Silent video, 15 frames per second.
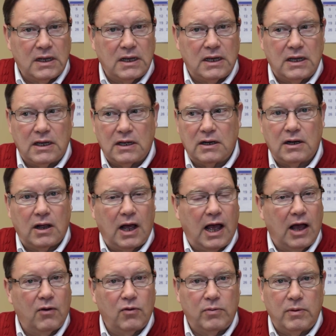and
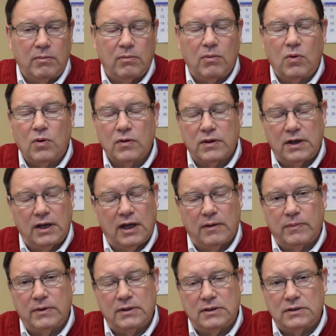I will be more than
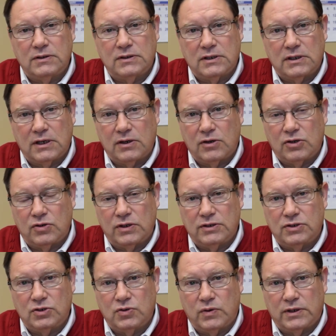happy to sit here and
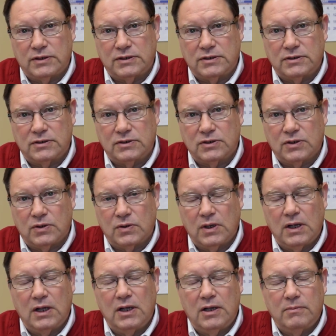address your questions. So
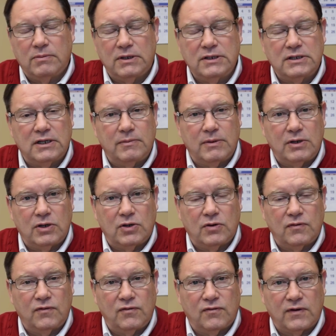please let me know
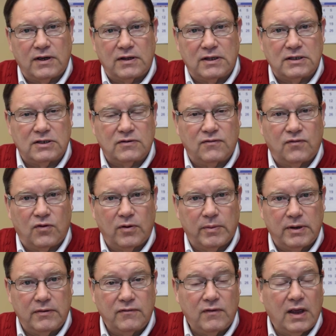if you found this
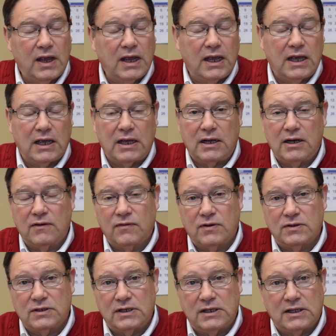informative and if
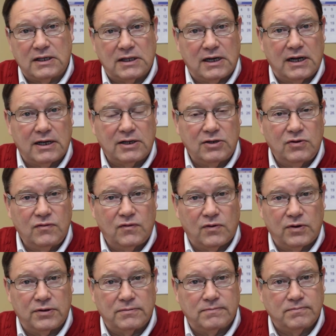there's anything that I can do
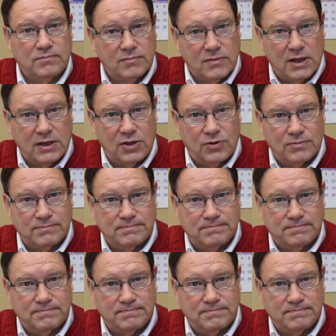for you. Thank you.